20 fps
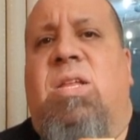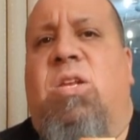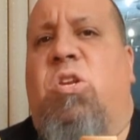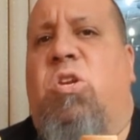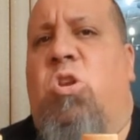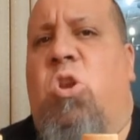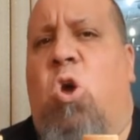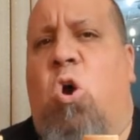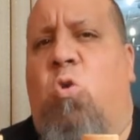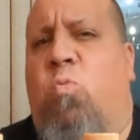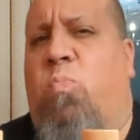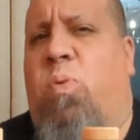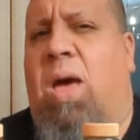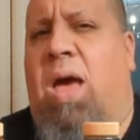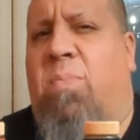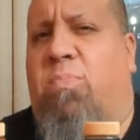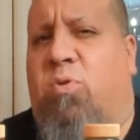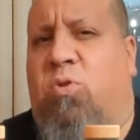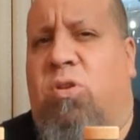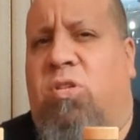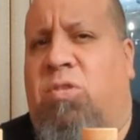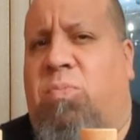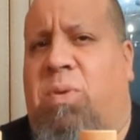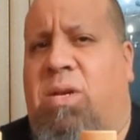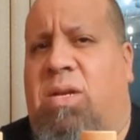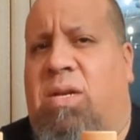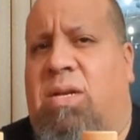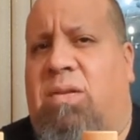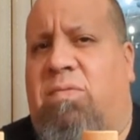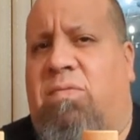No pepper to
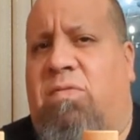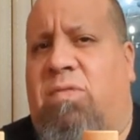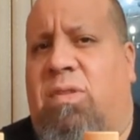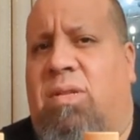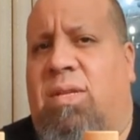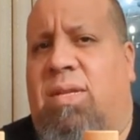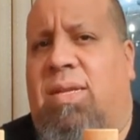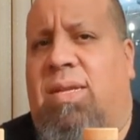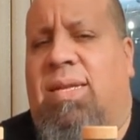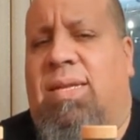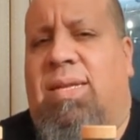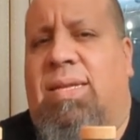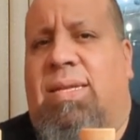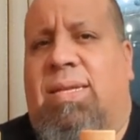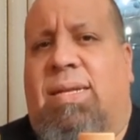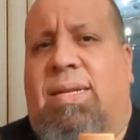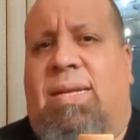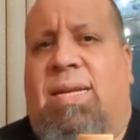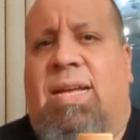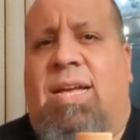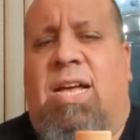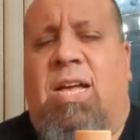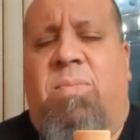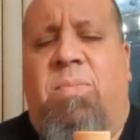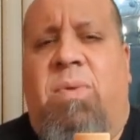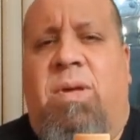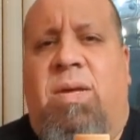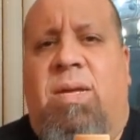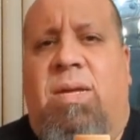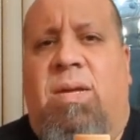speak of
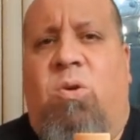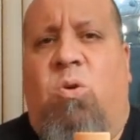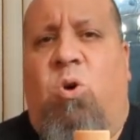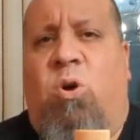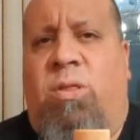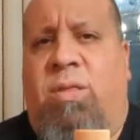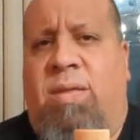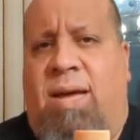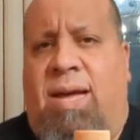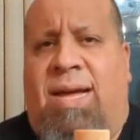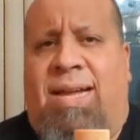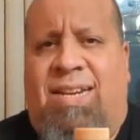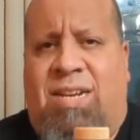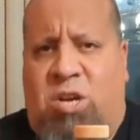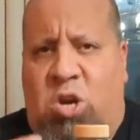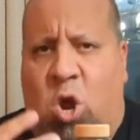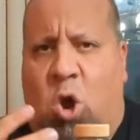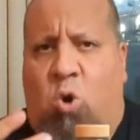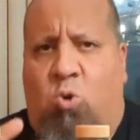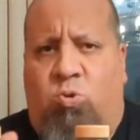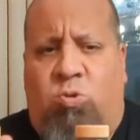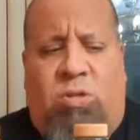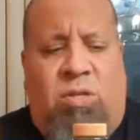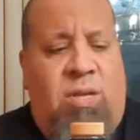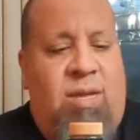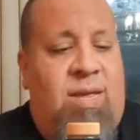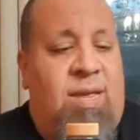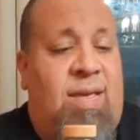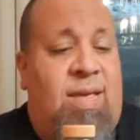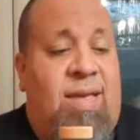on the nose,
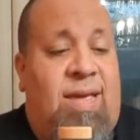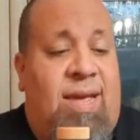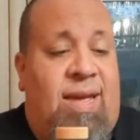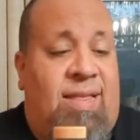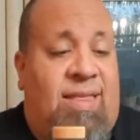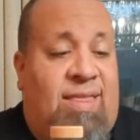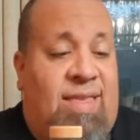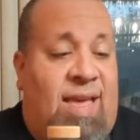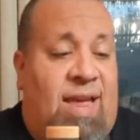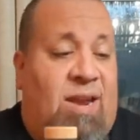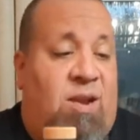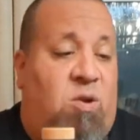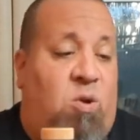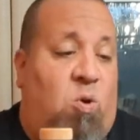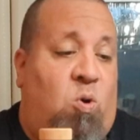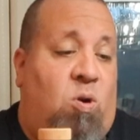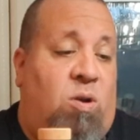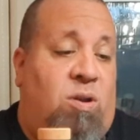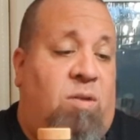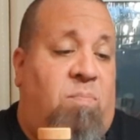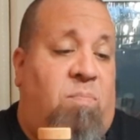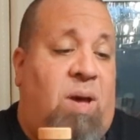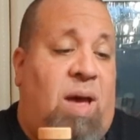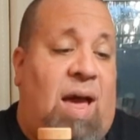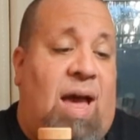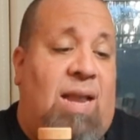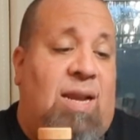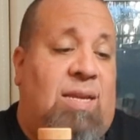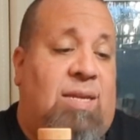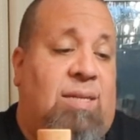and then on the
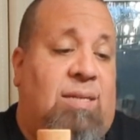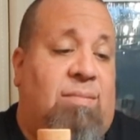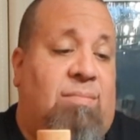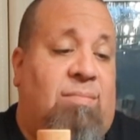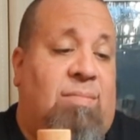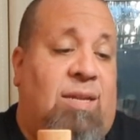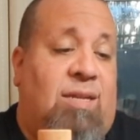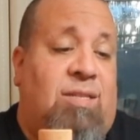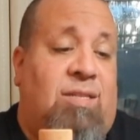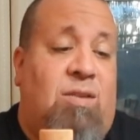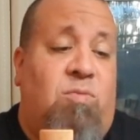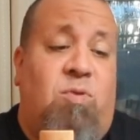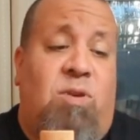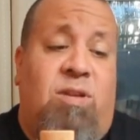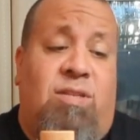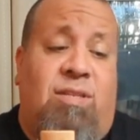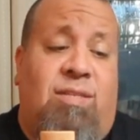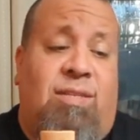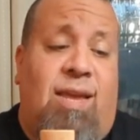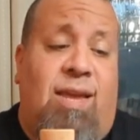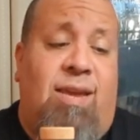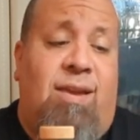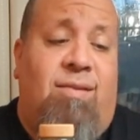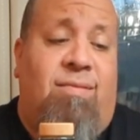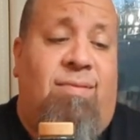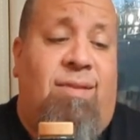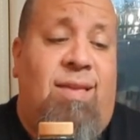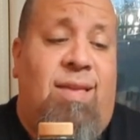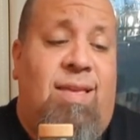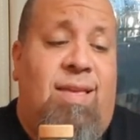palate. Let's see, what does it say
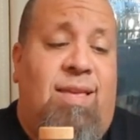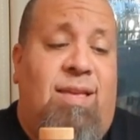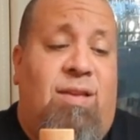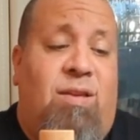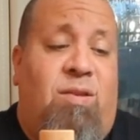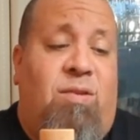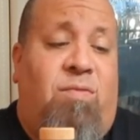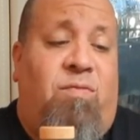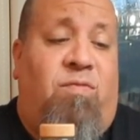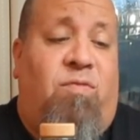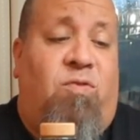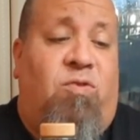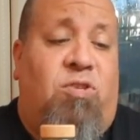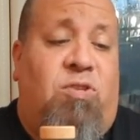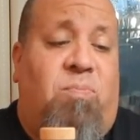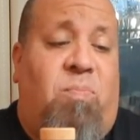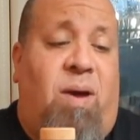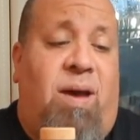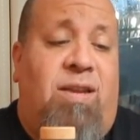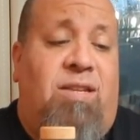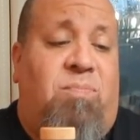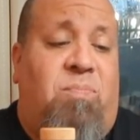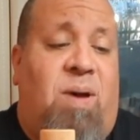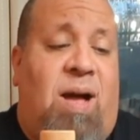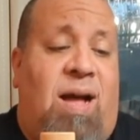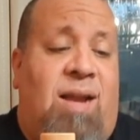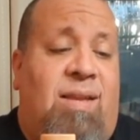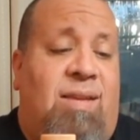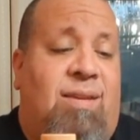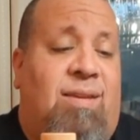here? Full spice
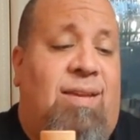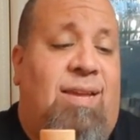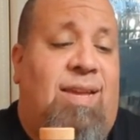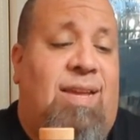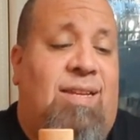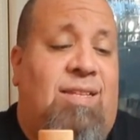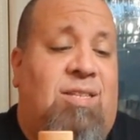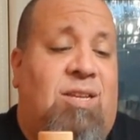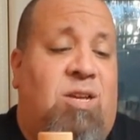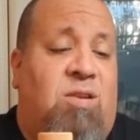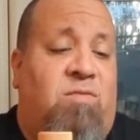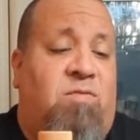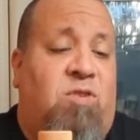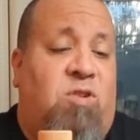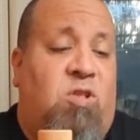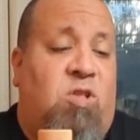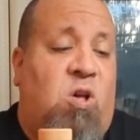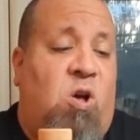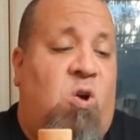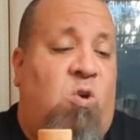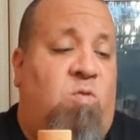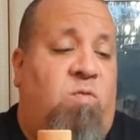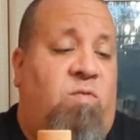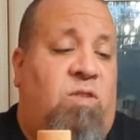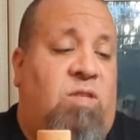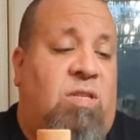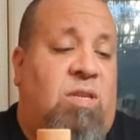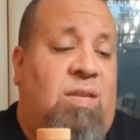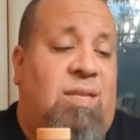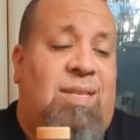body, a hint of
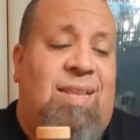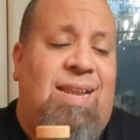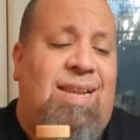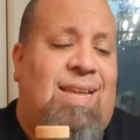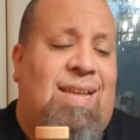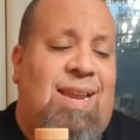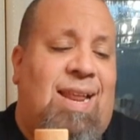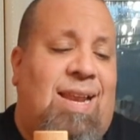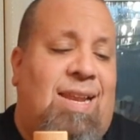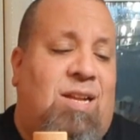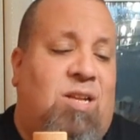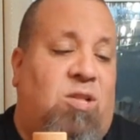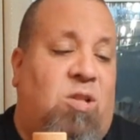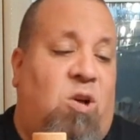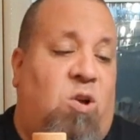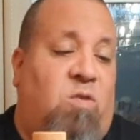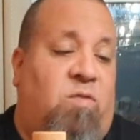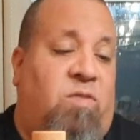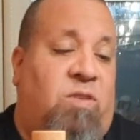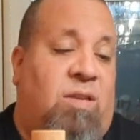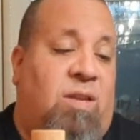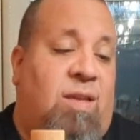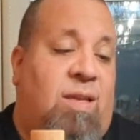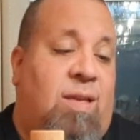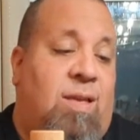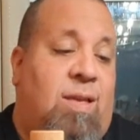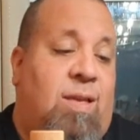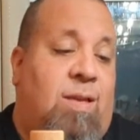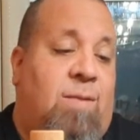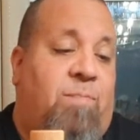cloves. Didn't get any cloves.
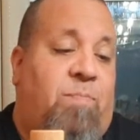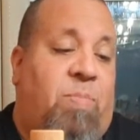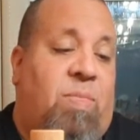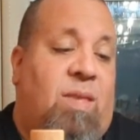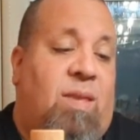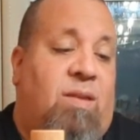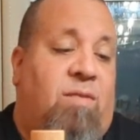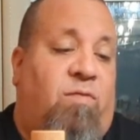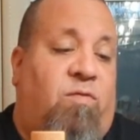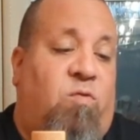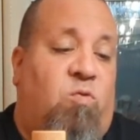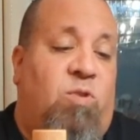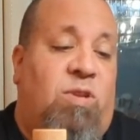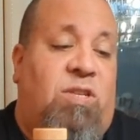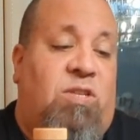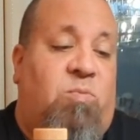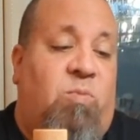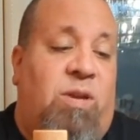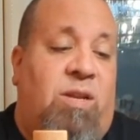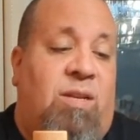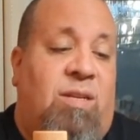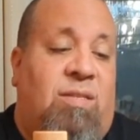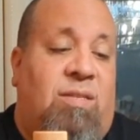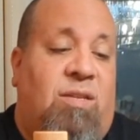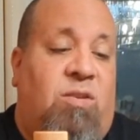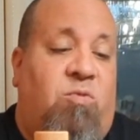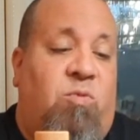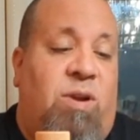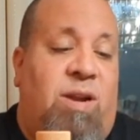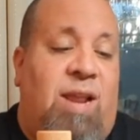Fruity sweetness
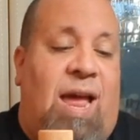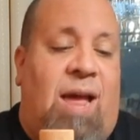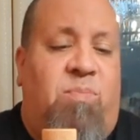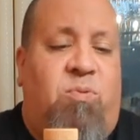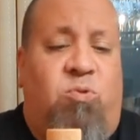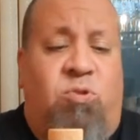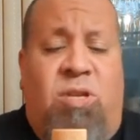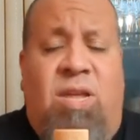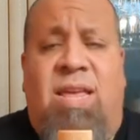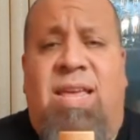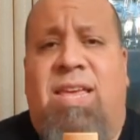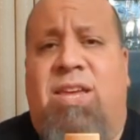and green apples.